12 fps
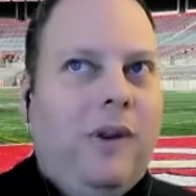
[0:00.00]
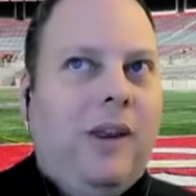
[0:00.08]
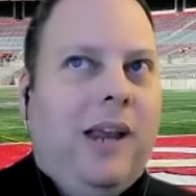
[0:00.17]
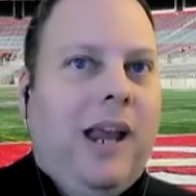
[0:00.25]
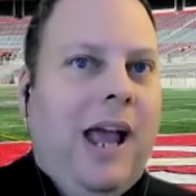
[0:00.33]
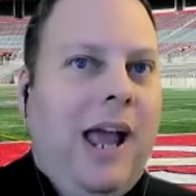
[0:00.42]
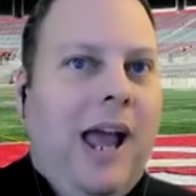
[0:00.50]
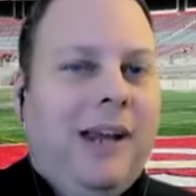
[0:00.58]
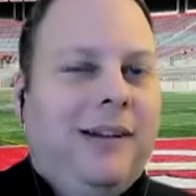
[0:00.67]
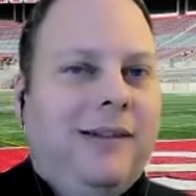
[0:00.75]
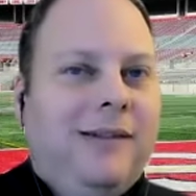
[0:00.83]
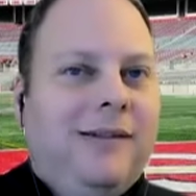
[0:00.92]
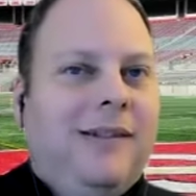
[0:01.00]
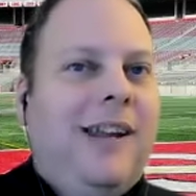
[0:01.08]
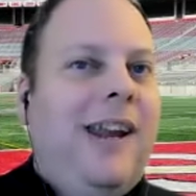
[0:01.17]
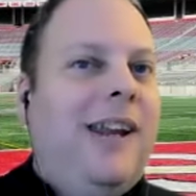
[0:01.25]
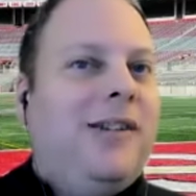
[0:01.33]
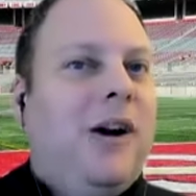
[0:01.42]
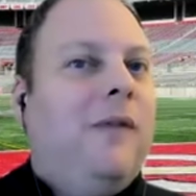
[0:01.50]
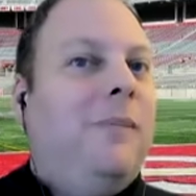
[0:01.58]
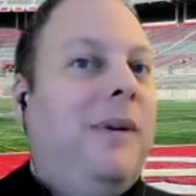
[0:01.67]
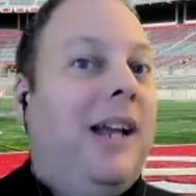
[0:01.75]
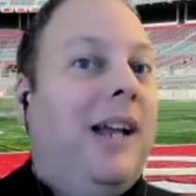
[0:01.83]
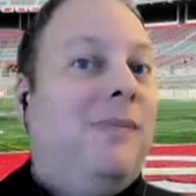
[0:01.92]
like I, I it's hard for
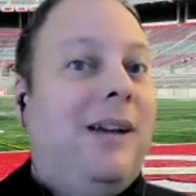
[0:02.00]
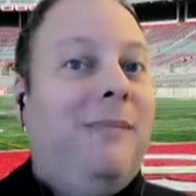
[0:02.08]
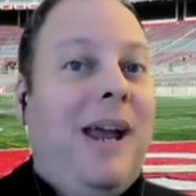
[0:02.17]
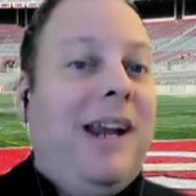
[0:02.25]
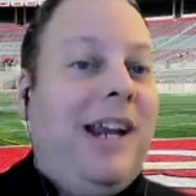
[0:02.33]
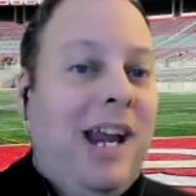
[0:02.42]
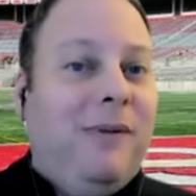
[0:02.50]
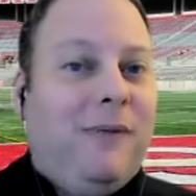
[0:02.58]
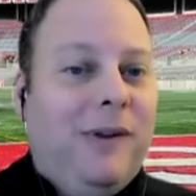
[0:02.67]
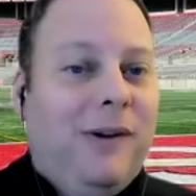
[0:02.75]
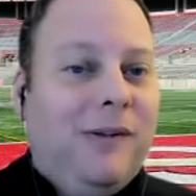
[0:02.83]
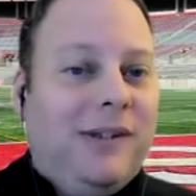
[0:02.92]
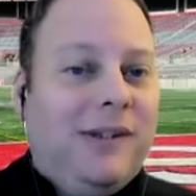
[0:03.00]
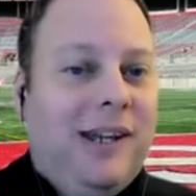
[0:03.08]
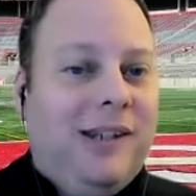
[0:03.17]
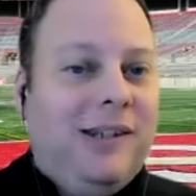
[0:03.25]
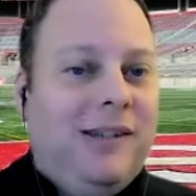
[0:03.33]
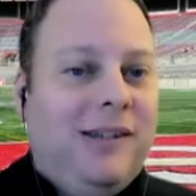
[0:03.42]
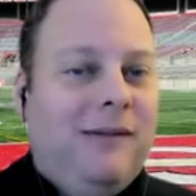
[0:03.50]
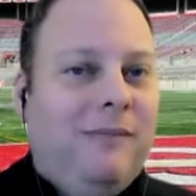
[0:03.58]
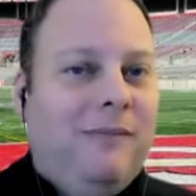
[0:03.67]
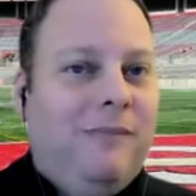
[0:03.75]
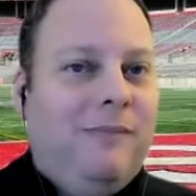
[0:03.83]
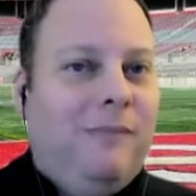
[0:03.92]
me not to blame Matt Campbell for those things
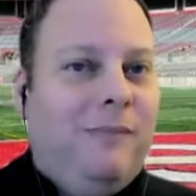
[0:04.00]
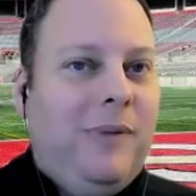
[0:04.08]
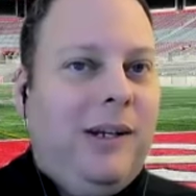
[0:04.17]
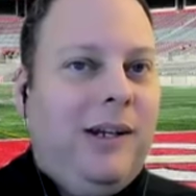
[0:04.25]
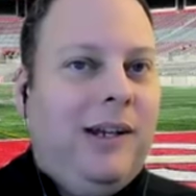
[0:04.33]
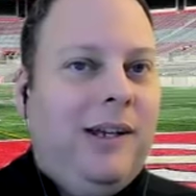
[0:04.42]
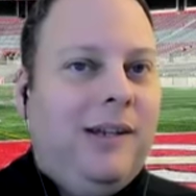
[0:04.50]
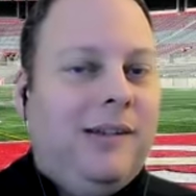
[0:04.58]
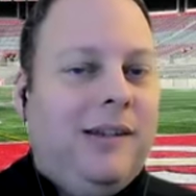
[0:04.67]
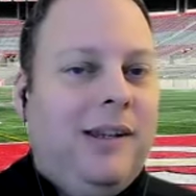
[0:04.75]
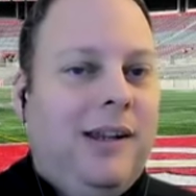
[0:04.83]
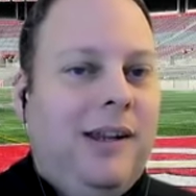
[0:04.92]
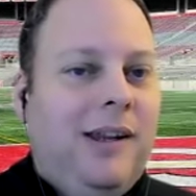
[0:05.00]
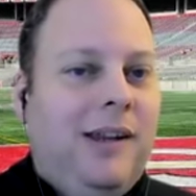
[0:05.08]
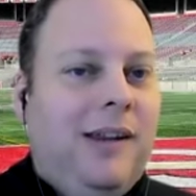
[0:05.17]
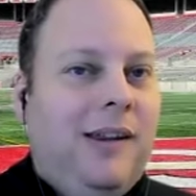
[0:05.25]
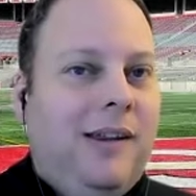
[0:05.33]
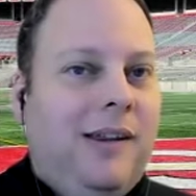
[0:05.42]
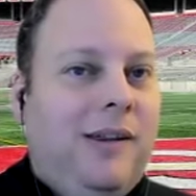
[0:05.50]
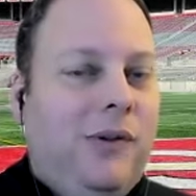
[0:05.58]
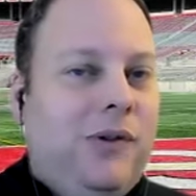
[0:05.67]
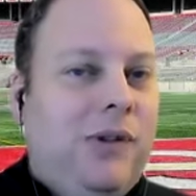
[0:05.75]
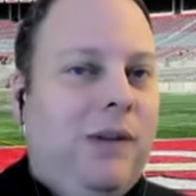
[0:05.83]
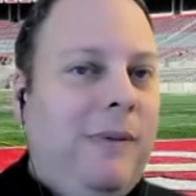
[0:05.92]
because
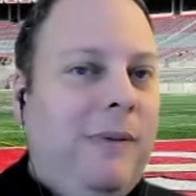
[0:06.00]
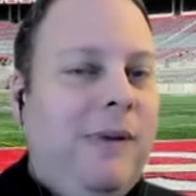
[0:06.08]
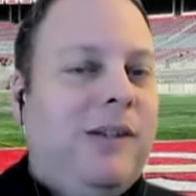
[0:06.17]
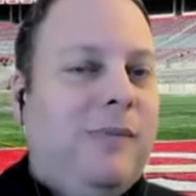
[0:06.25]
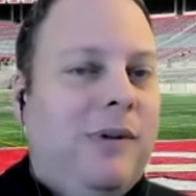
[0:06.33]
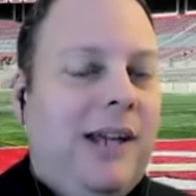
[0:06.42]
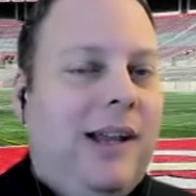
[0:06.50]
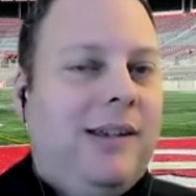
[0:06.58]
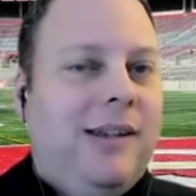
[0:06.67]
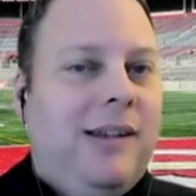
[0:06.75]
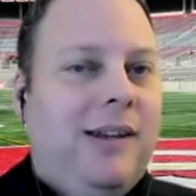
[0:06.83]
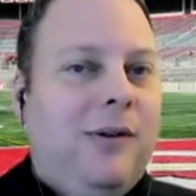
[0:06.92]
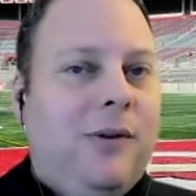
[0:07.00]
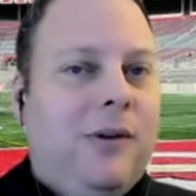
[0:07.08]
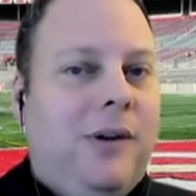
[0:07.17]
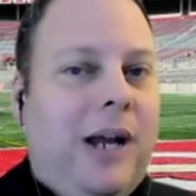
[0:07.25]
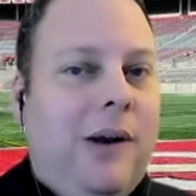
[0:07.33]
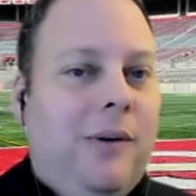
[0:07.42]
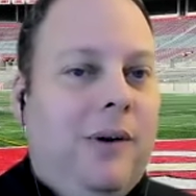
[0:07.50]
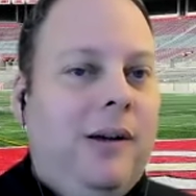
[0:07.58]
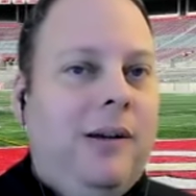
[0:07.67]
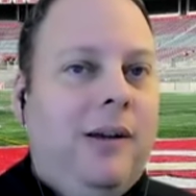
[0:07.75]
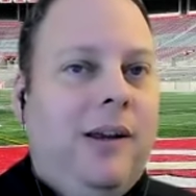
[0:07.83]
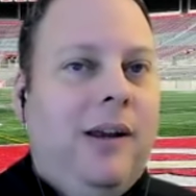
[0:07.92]
you should be much more talented than Northern Iowa.
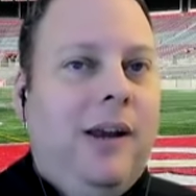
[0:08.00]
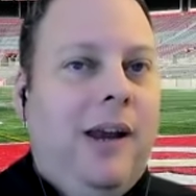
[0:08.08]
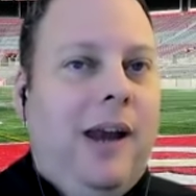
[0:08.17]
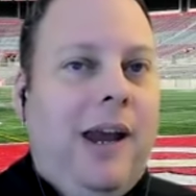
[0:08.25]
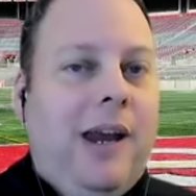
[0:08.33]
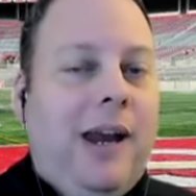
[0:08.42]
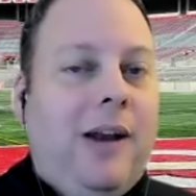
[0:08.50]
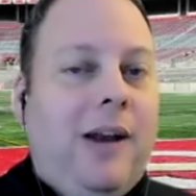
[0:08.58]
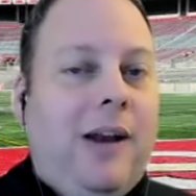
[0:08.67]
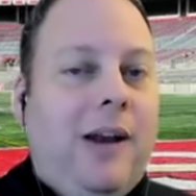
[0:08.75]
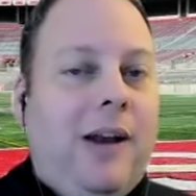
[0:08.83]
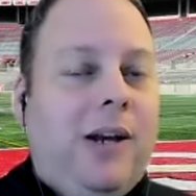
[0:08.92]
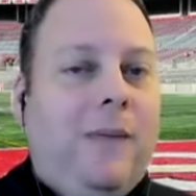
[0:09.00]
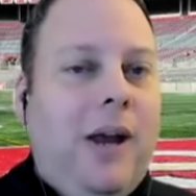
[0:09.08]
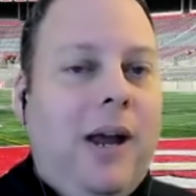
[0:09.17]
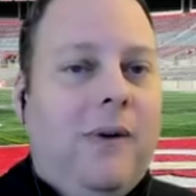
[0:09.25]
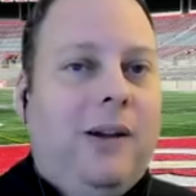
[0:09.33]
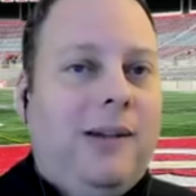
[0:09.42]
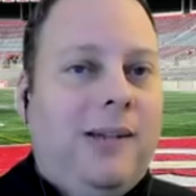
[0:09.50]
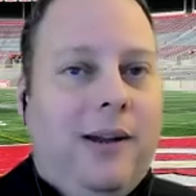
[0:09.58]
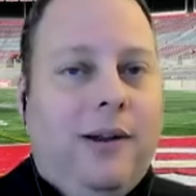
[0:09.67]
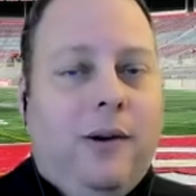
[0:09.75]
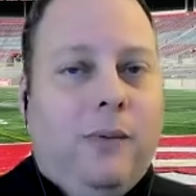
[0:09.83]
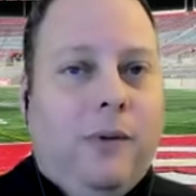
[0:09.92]
And I don't care if you don't have all the
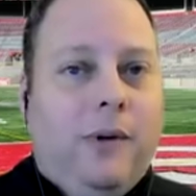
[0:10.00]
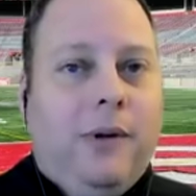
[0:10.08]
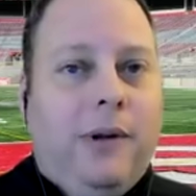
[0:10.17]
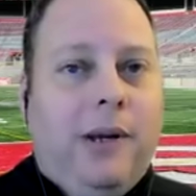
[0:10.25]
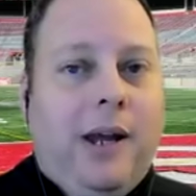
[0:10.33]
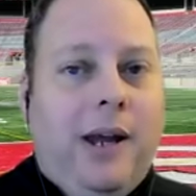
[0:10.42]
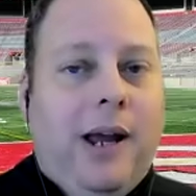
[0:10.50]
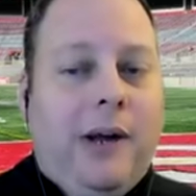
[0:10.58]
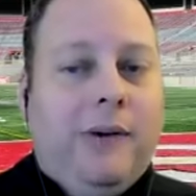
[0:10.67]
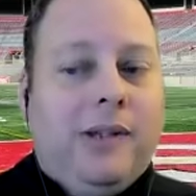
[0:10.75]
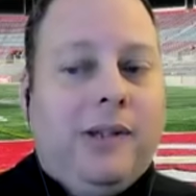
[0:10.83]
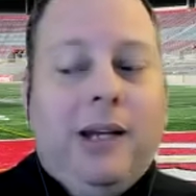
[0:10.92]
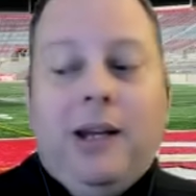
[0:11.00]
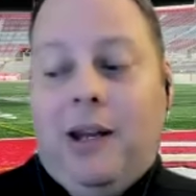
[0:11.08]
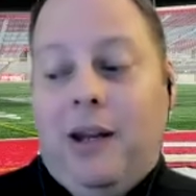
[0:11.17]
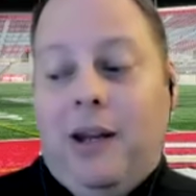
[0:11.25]
talent in the world at Iowa State.